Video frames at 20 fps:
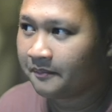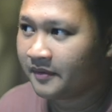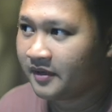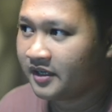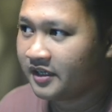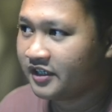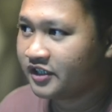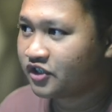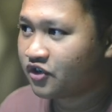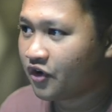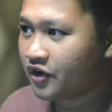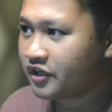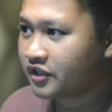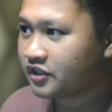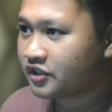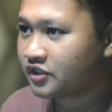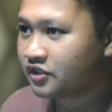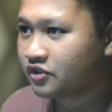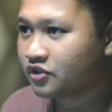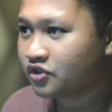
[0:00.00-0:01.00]
it's going
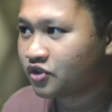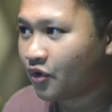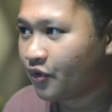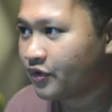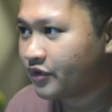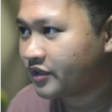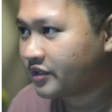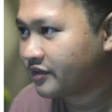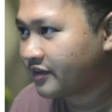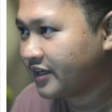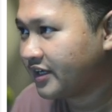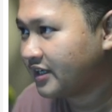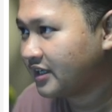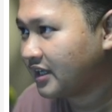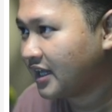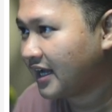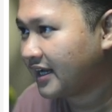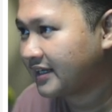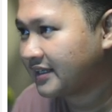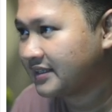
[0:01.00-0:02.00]
to show the green,
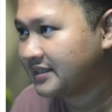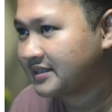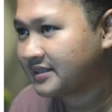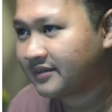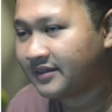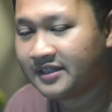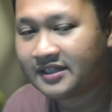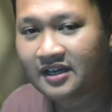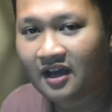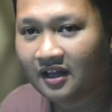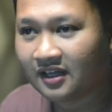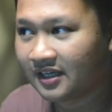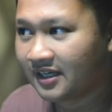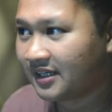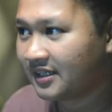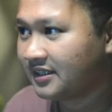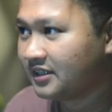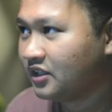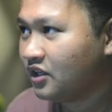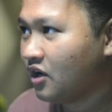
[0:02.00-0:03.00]
like this green color
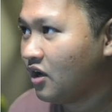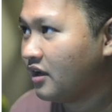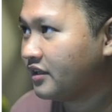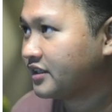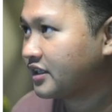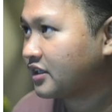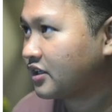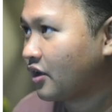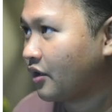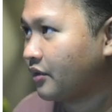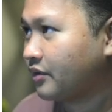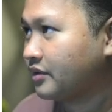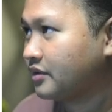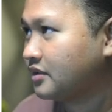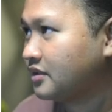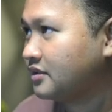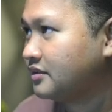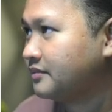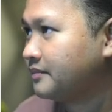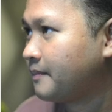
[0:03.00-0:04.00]
on the code,
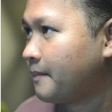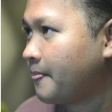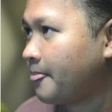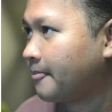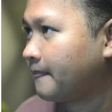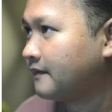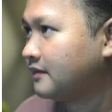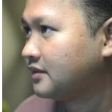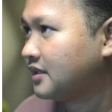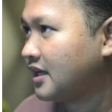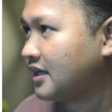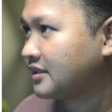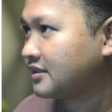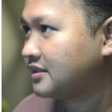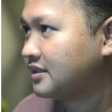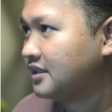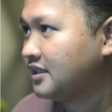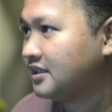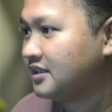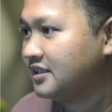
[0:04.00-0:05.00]
like
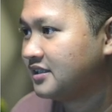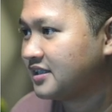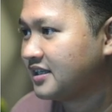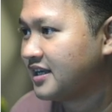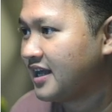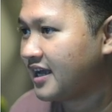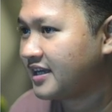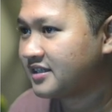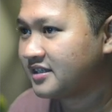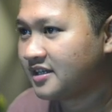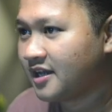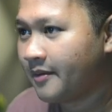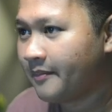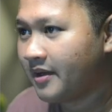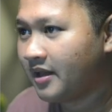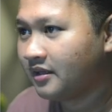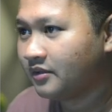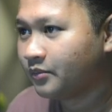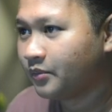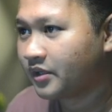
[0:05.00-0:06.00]
this
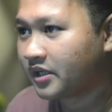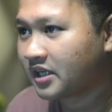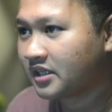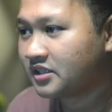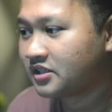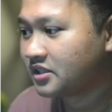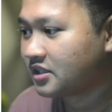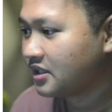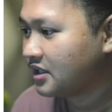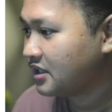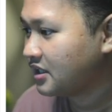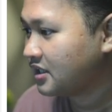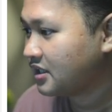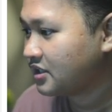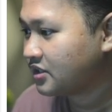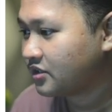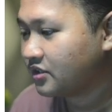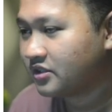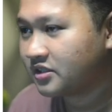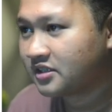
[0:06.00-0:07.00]
index.html. We can
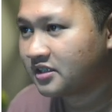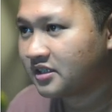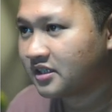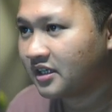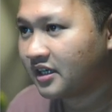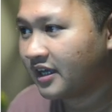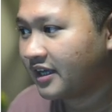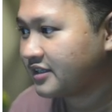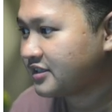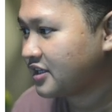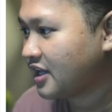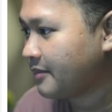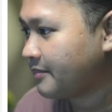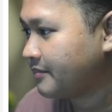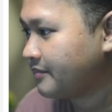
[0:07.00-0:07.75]
choose accept.